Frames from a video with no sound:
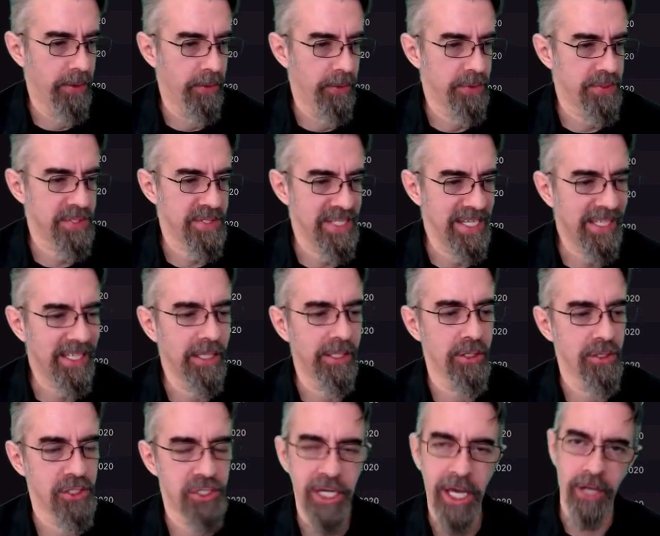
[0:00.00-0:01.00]
with syncing
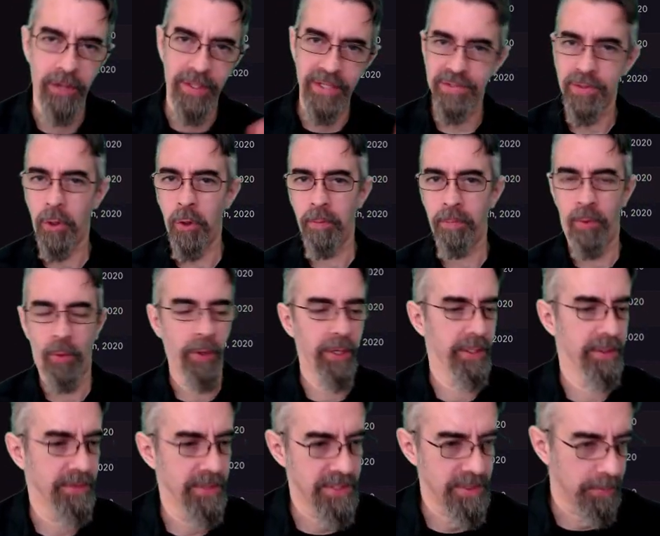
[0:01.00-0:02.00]
your channel, that's the whole point
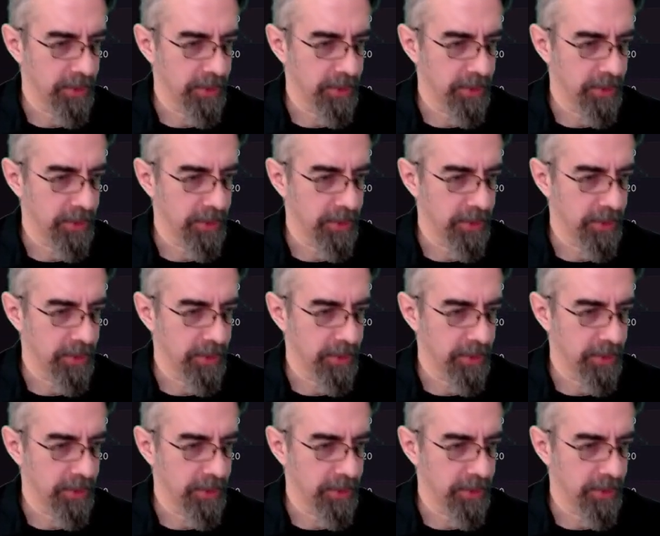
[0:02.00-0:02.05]
of this.